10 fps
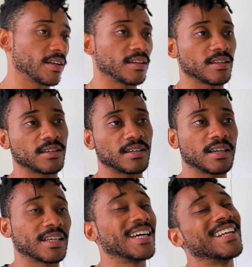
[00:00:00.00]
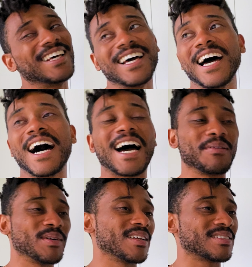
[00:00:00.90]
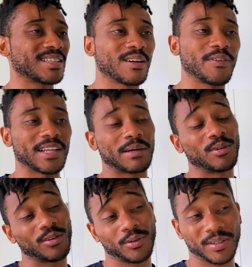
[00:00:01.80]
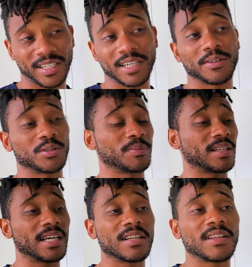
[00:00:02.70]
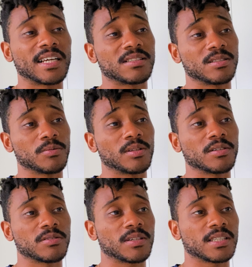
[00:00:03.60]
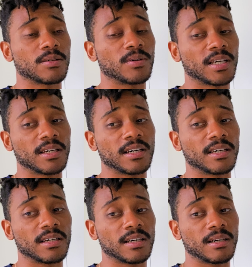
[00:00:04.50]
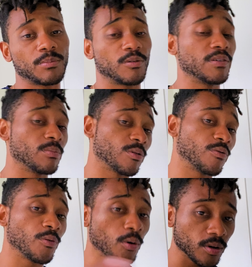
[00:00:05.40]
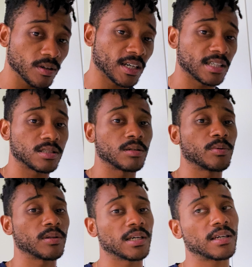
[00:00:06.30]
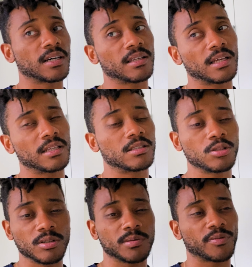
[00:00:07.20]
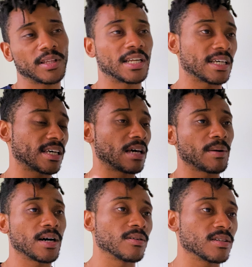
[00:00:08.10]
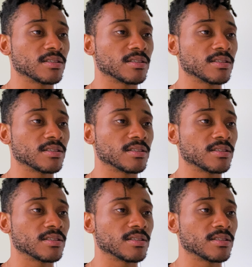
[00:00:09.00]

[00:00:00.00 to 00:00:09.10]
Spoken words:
And again, I mean, it's going to feel like I'm an overwritten character, but a lot of that has to do with also because even before I got sober, 2 years before that, I came out.